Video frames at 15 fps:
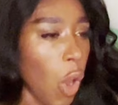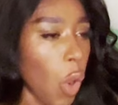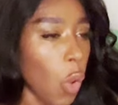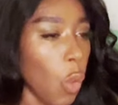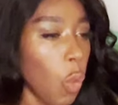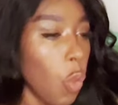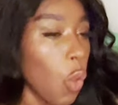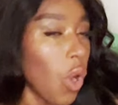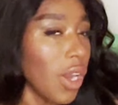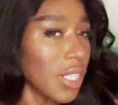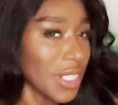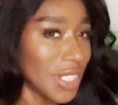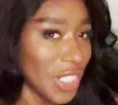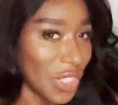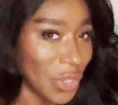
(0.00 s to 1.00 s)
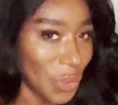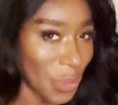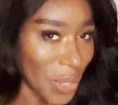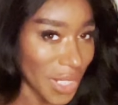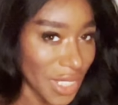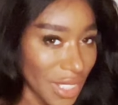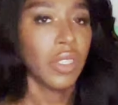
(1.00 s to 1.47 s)
quality
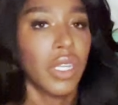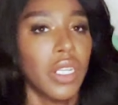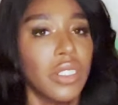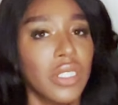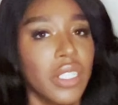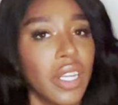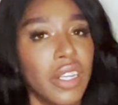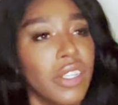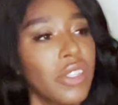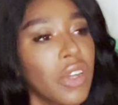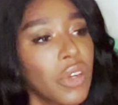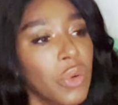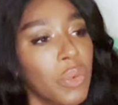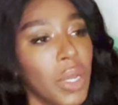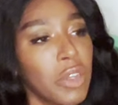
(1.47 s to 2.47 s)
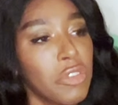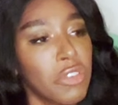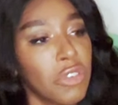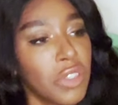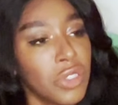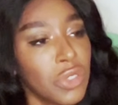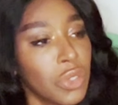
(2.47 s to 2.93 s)
to it. It's yet another way
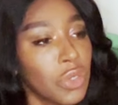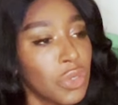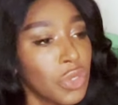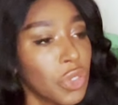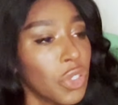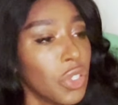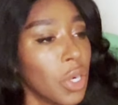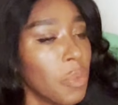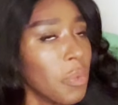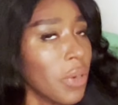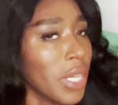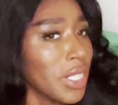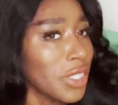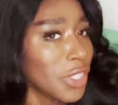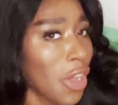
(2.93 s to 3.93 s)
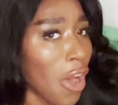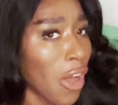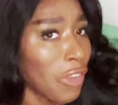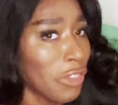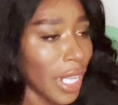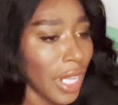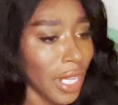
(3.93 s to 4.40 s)
for us to turn our brains off